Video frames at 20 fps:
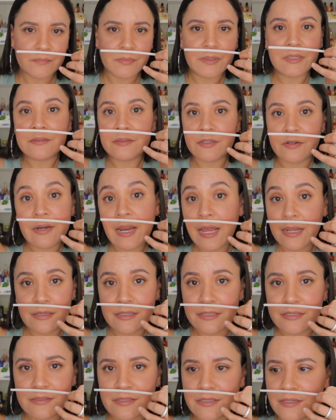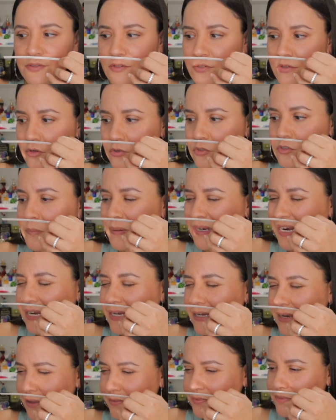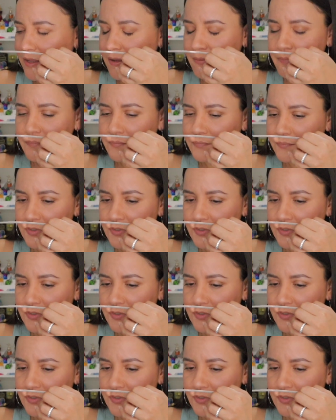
but they're not listed in the notes, but I get them.